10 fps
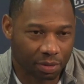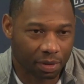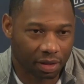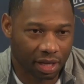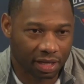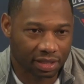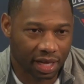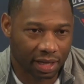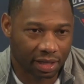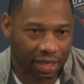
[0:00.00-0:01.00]
are some of the things
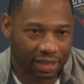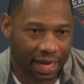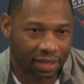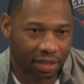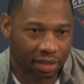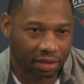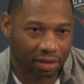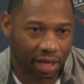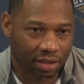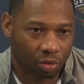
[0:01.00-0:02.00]
that excites
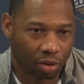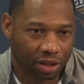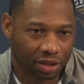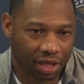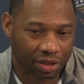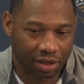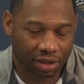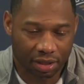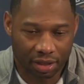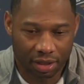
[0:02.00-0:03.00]
us as an
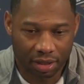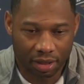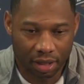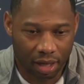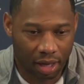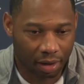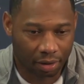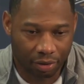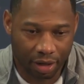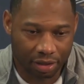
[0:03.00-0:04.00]
organization.
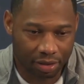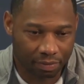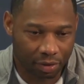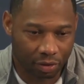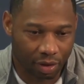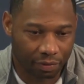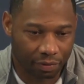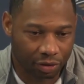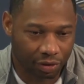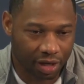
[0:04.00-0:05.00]
Credit to Griff
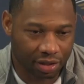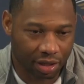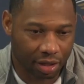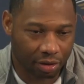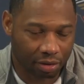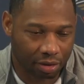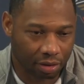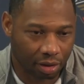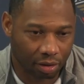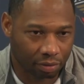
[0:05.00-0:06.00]
and Trajan and
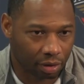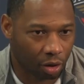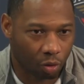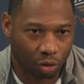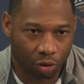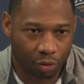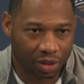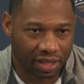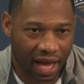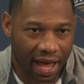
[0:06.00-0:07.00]
their whole crew
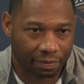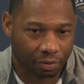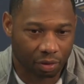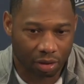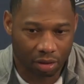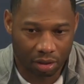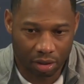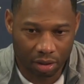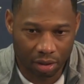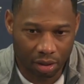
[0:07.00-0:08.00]
and staff for
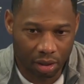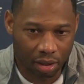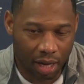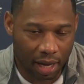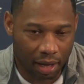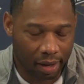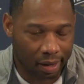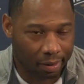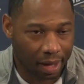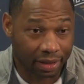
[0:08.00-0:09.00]

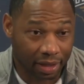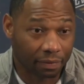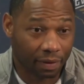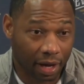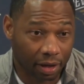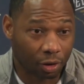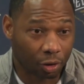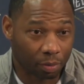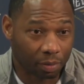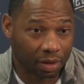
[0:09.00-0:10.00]
identifying
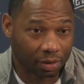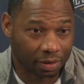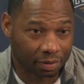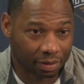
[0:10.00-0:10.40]
Herb. And